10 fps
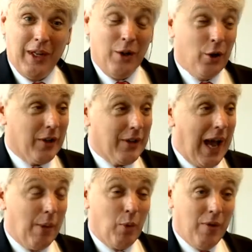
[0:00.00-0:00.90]
look at
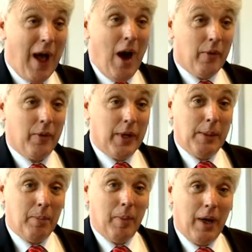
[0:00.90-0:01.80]
that without
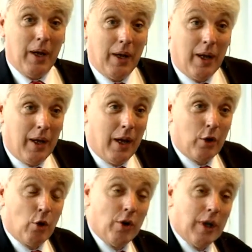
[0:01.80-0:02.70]
a
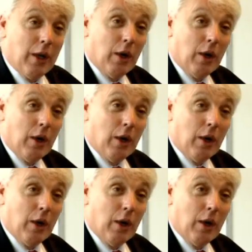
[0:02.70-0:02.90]
good